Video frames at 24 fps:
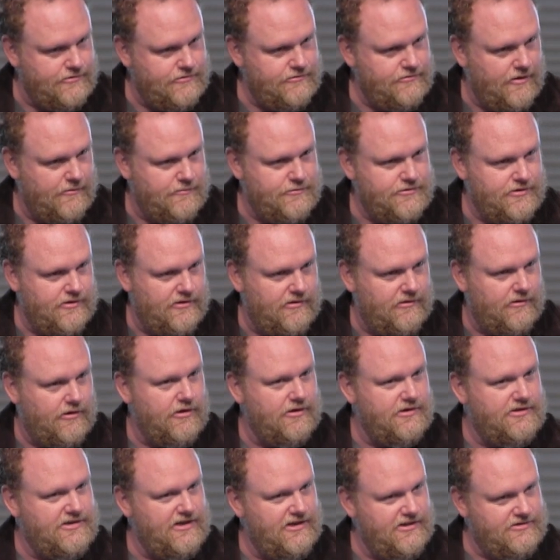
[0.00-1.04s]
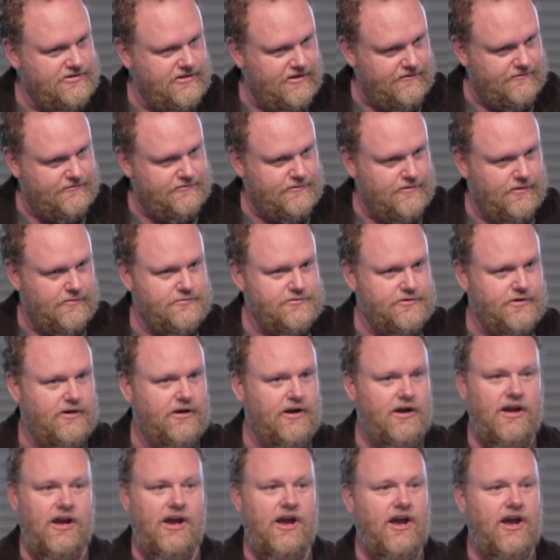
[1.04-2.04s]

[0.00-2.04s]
Scripture and good teaching of Scripture.